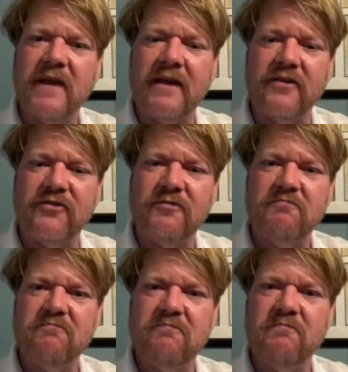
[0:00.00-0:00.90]
as
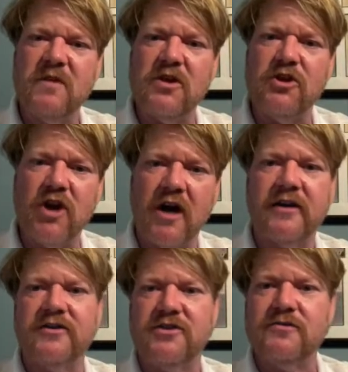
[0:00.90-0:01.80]

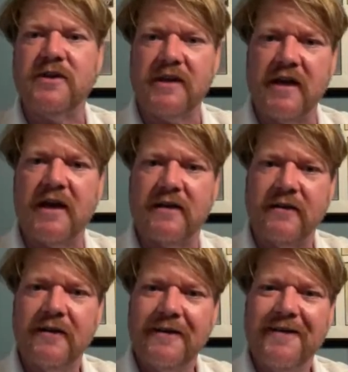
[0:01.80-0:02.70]
yuck as you can
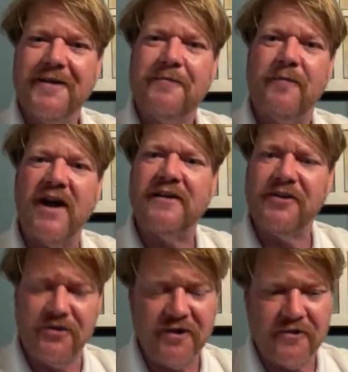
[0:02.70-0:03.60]
get, but
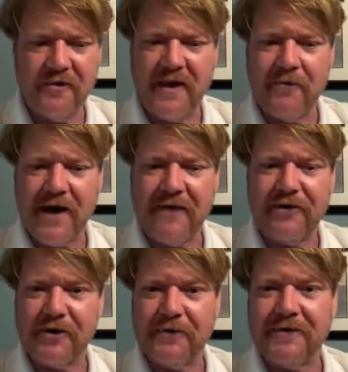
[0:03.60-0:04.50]
that they were
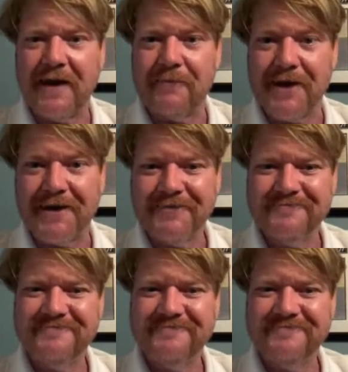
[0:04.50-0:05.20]
having a good time there.